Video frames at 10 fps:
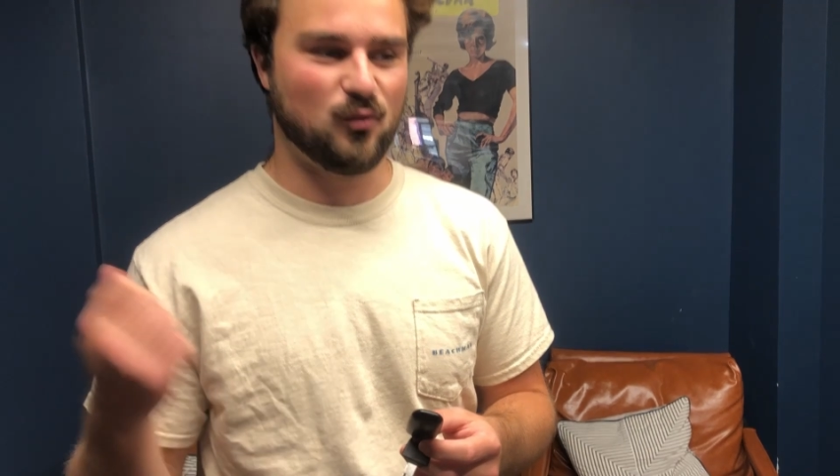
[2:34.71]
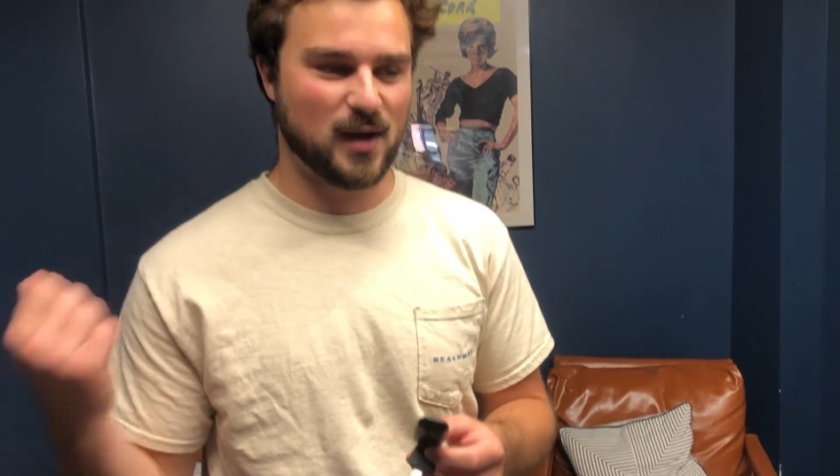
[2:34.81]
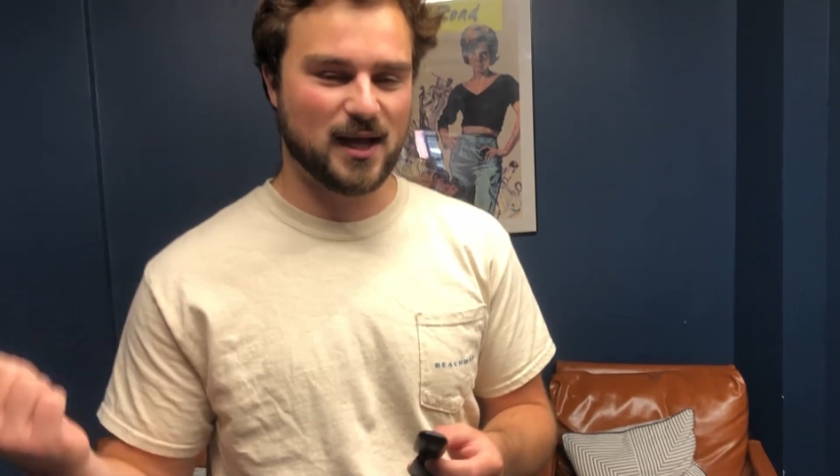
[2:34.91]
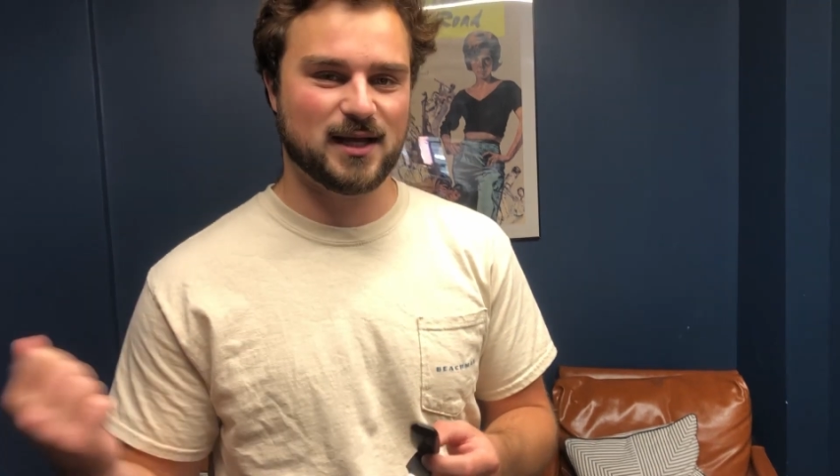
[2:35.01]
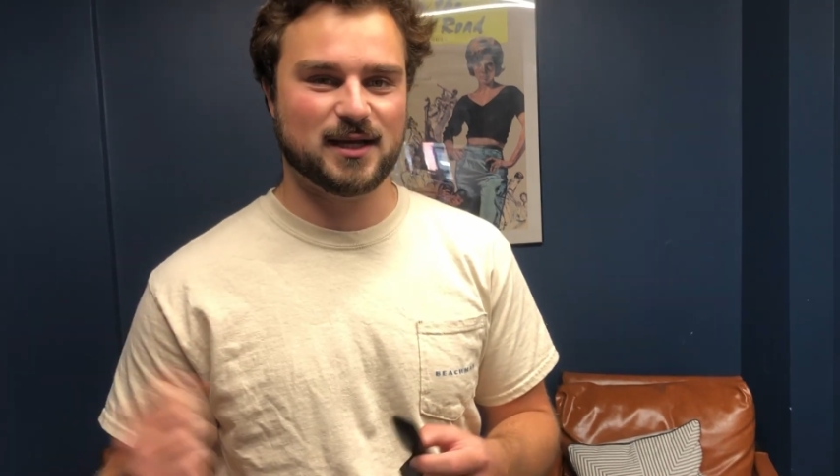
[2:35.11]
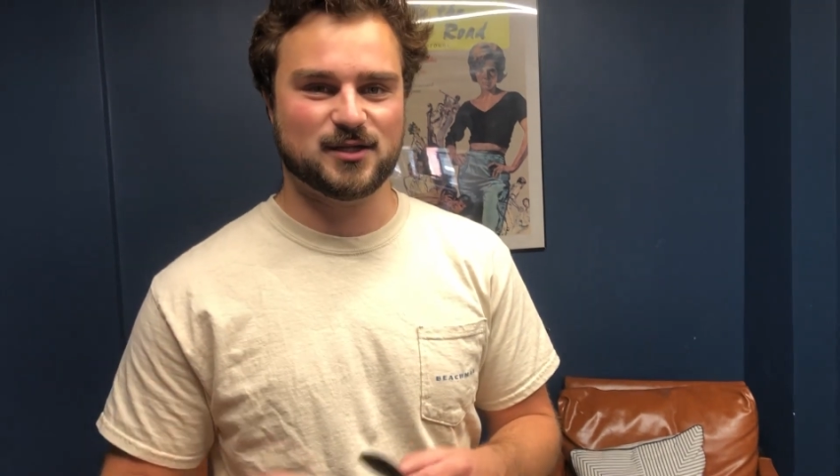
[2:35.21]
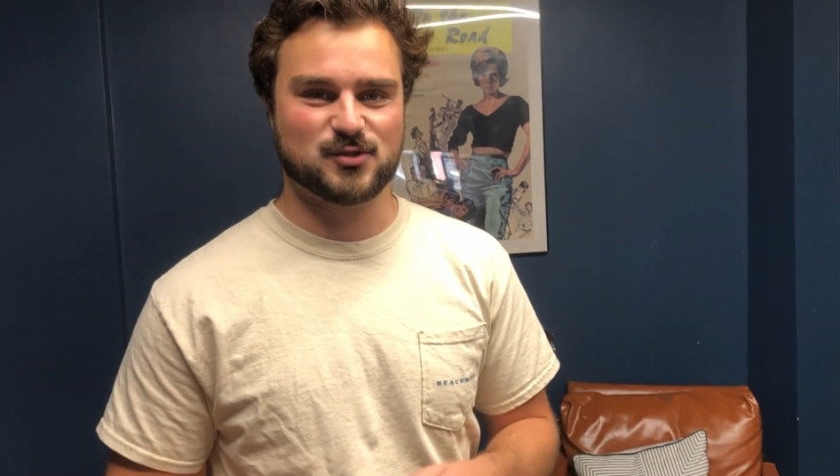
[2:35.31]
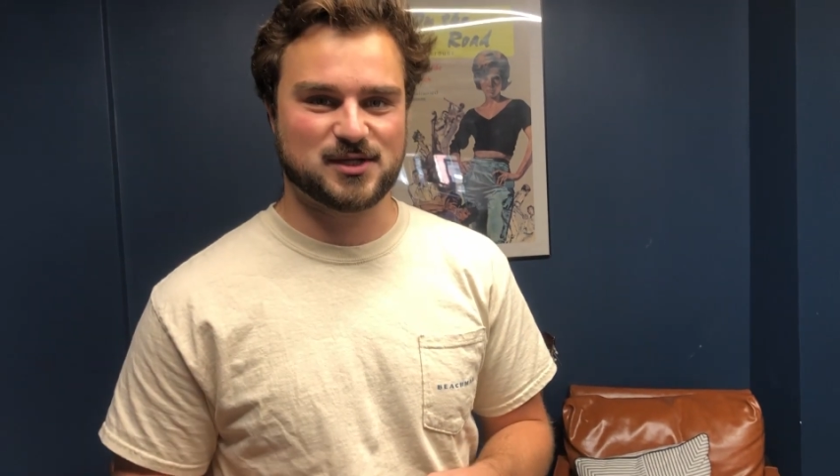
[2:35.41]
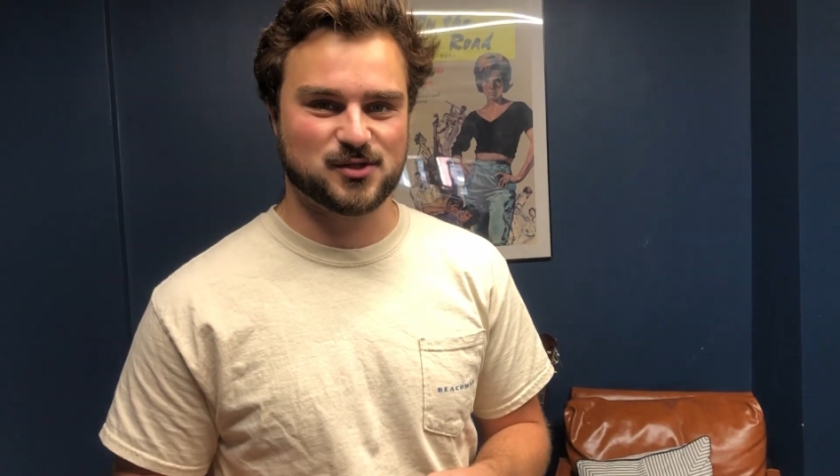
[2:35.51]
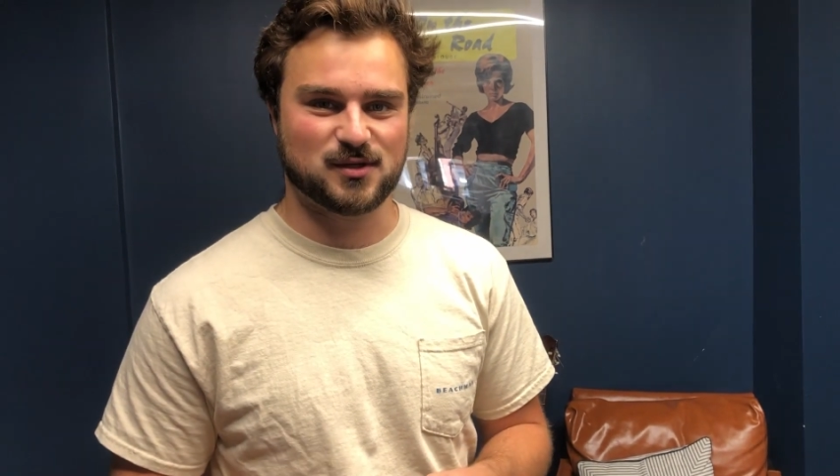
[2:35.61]
away in a
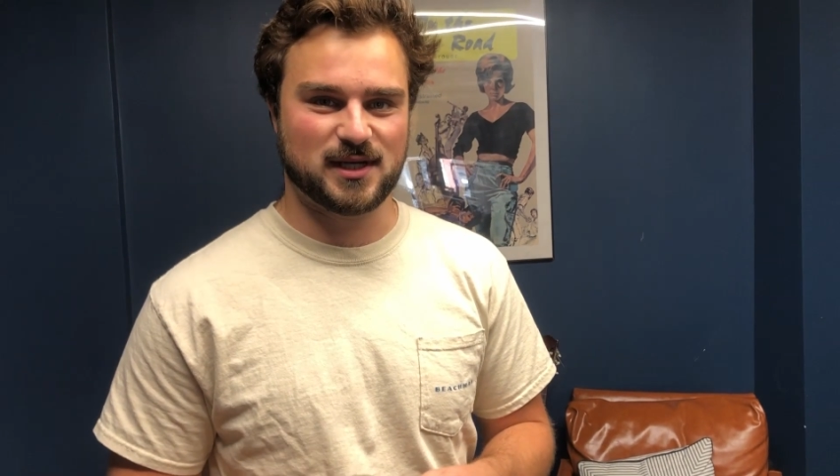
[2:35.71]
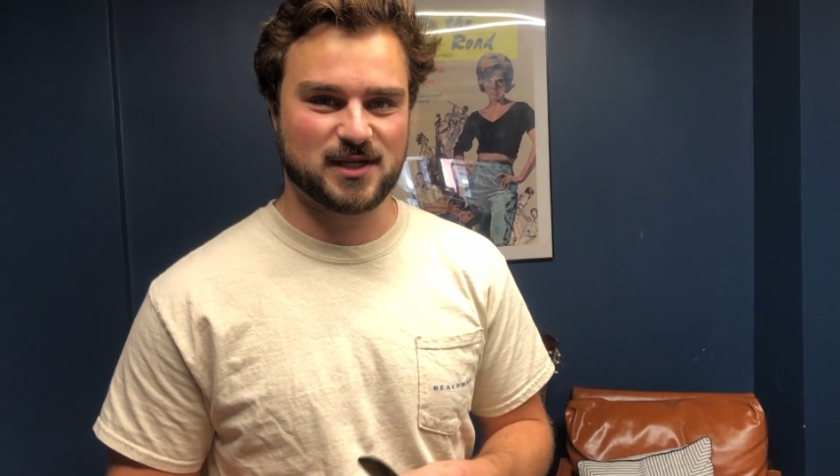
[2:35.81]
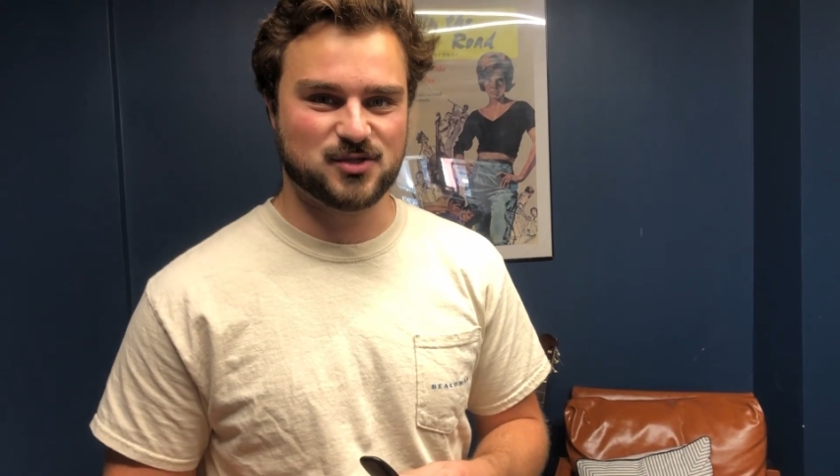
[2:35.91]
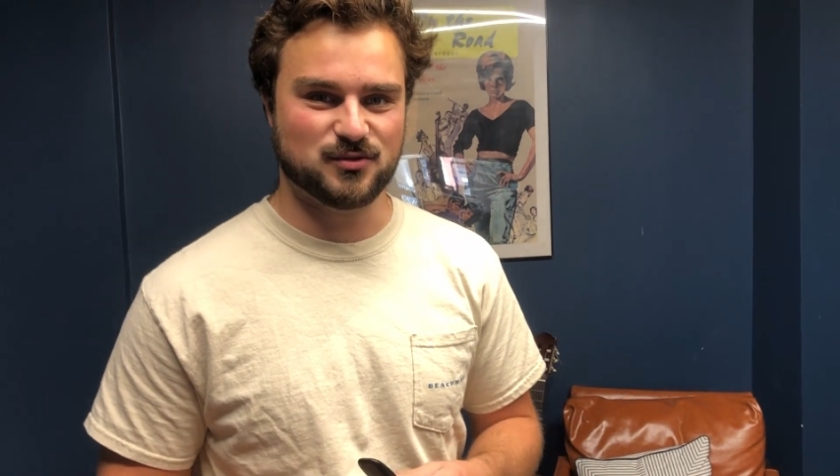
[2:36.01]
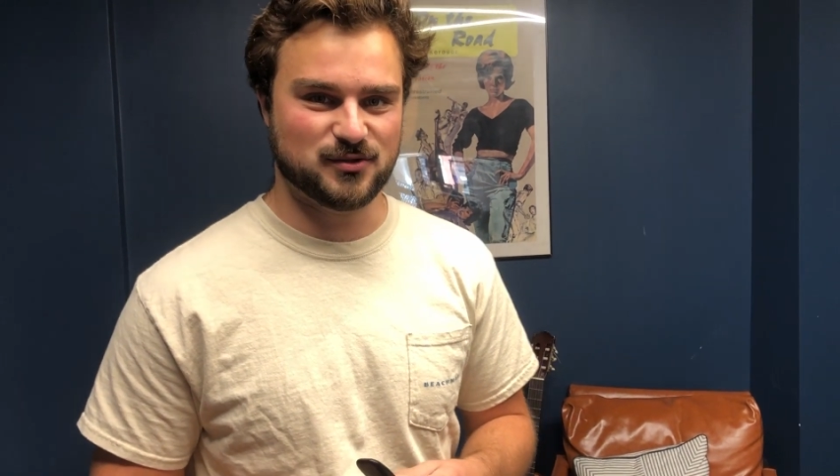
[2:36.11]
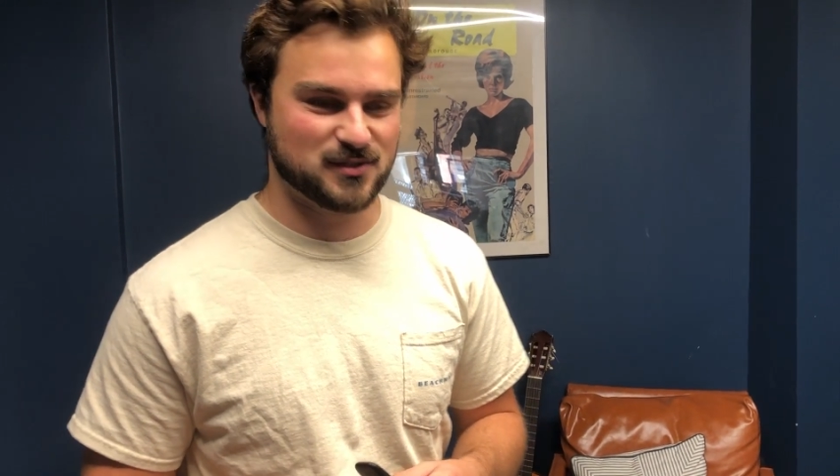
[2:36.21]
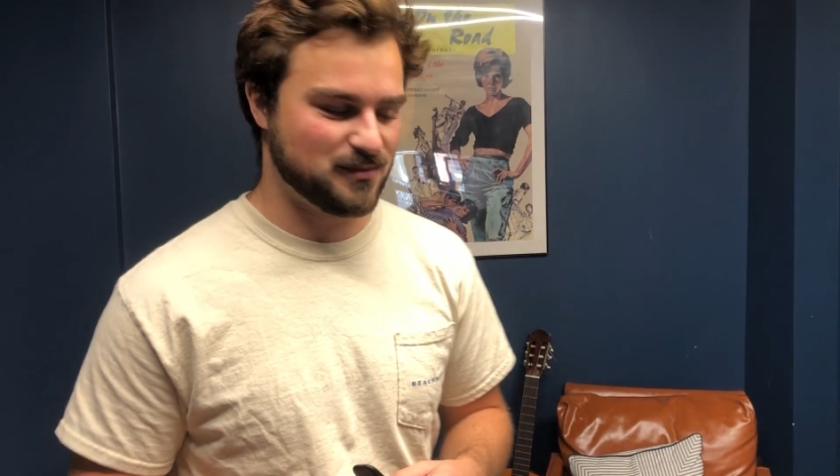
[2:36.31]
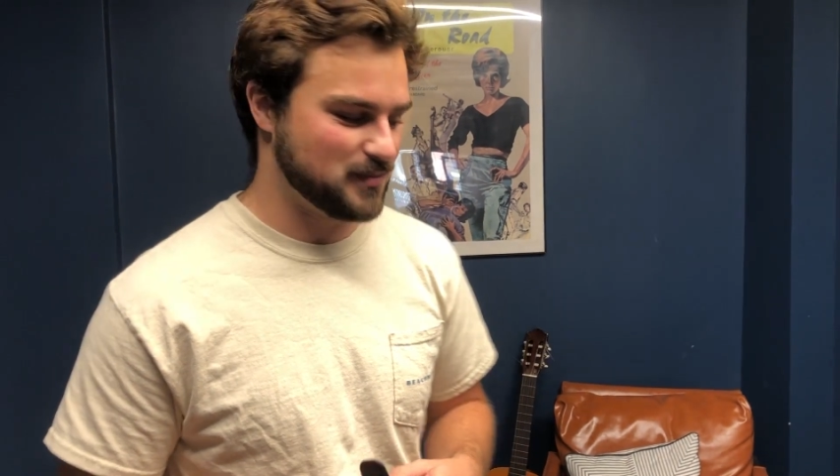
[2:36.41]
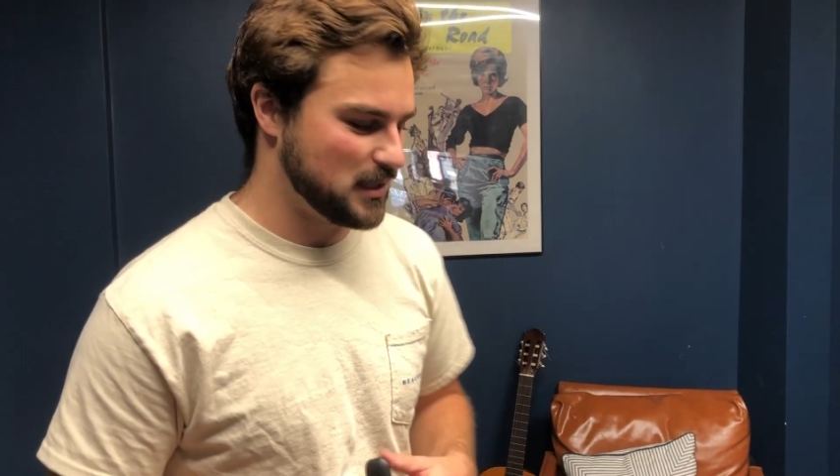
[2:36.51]
dresser in case you lose them.